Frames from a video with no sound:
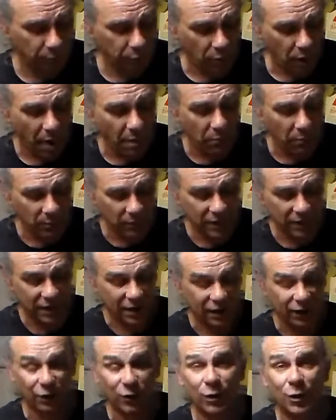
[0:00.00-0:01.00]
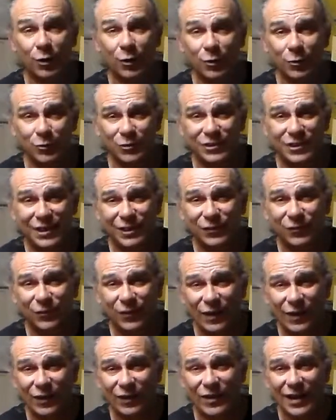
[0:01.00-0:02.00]
probably going to lose this
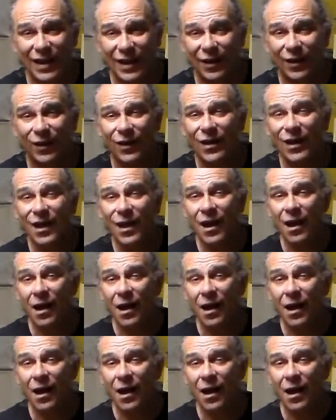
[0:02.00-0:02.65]
fingernail